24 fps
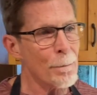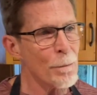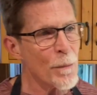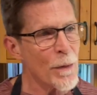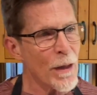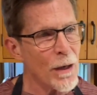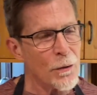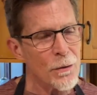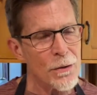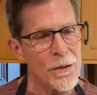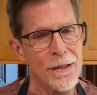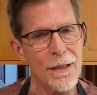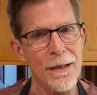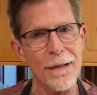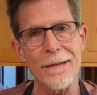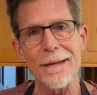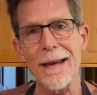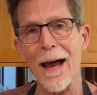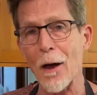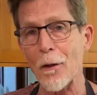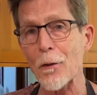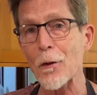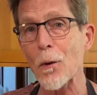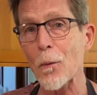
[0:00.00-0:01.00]
there's
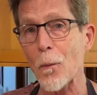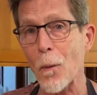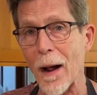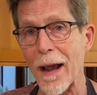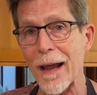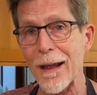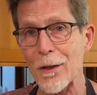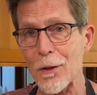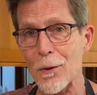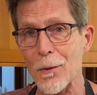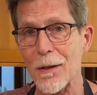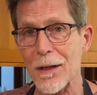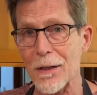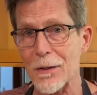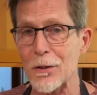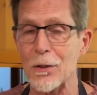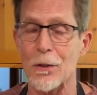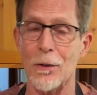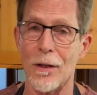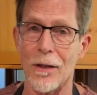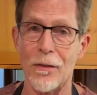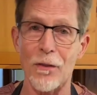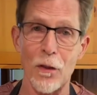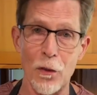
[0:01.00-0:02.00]
another way you can
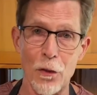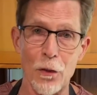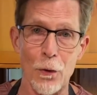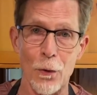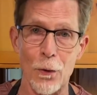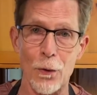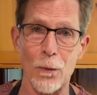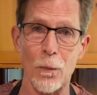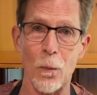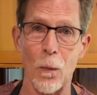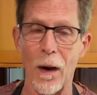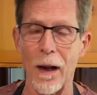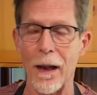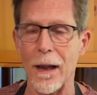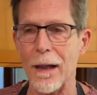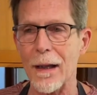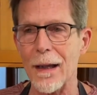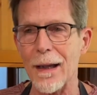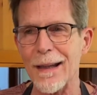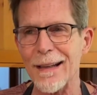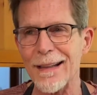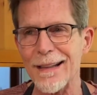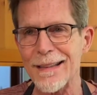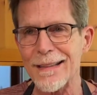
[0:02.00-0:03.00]
do it, the third
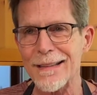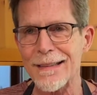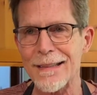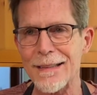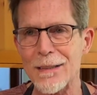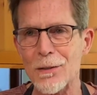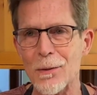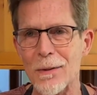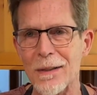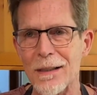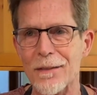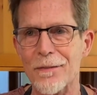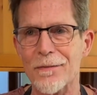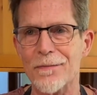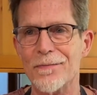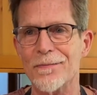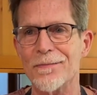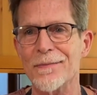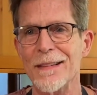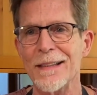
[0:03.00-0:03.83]
way, and it's sort of,